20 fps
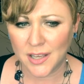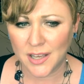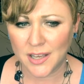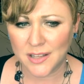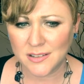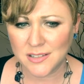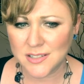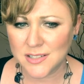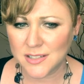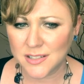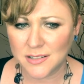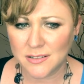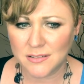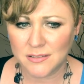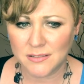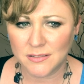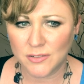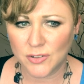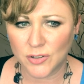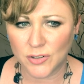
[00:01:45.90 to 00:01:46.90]
And this
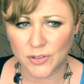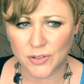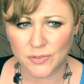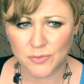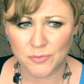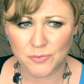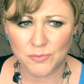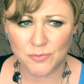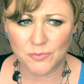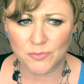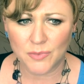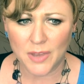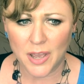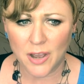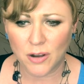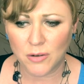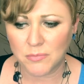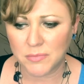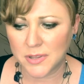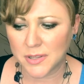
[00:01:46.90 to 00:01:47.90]
can,
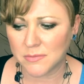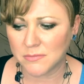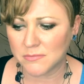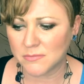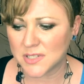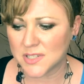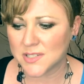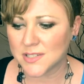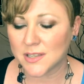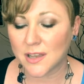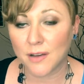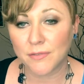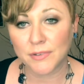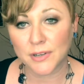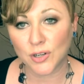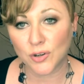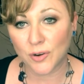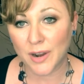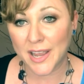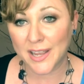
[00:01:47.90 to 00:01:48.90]
help them discover
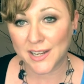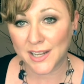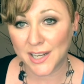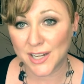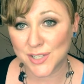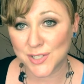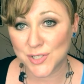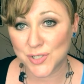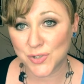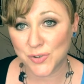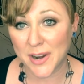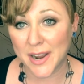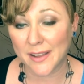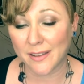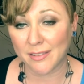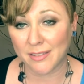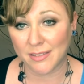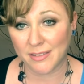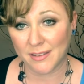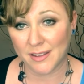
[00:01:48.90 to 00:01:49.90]
great inner
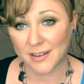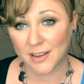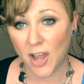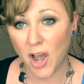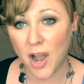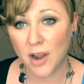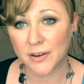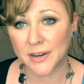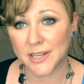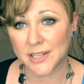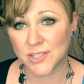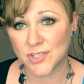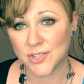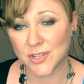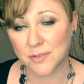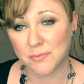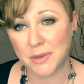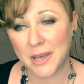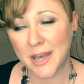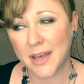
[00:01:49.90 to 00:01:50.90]
strength and courage
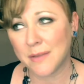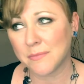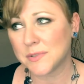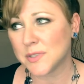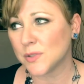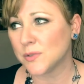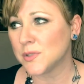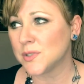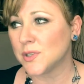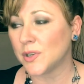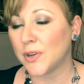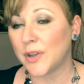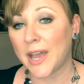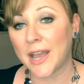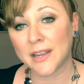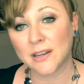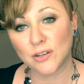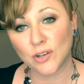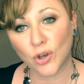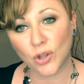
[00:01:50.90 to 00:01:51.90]
and perhaps also
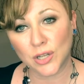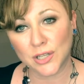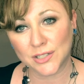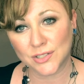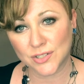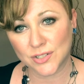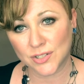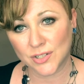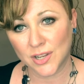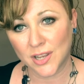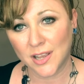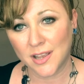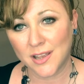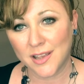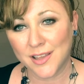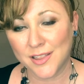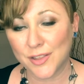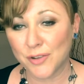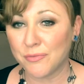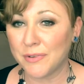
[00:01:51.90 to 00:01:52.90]
acknowledge
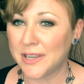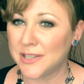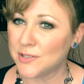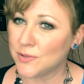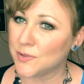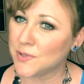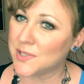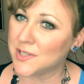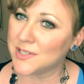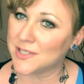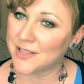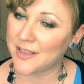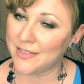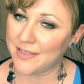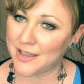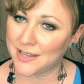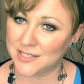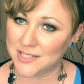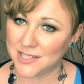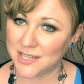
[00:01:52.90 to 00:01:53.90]
the resources that
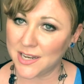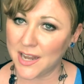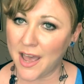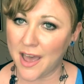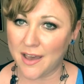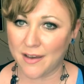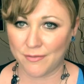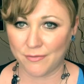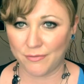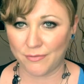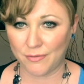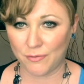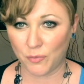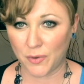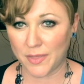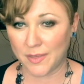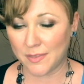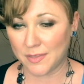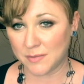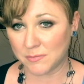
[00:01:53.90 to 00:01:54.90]
they did have
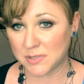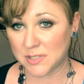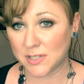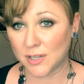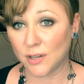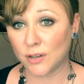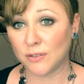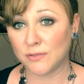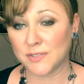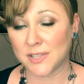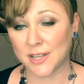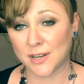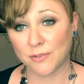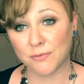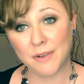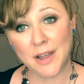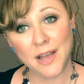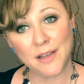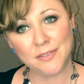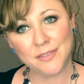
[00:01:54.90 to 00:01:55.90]
within themselves and
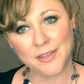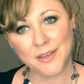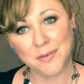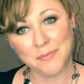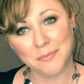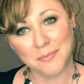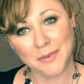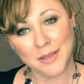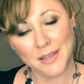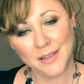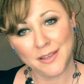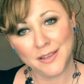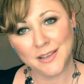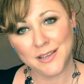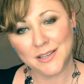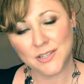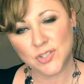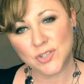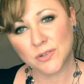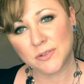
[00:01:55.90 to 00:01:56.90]
around them
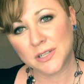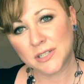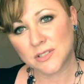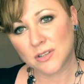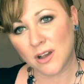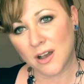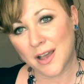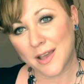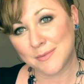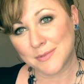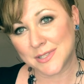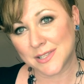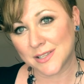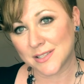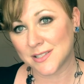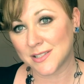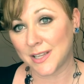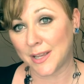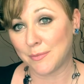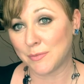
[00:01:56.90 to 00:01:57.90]
during times
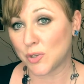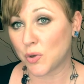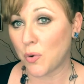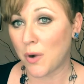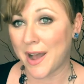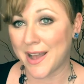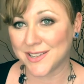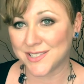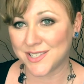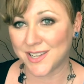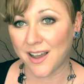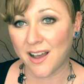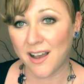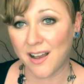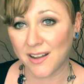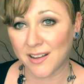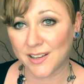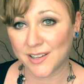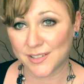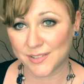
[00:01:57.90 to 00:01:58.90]
that seemed quite
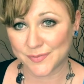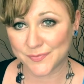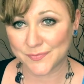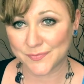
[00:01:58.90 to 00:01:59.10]
dark.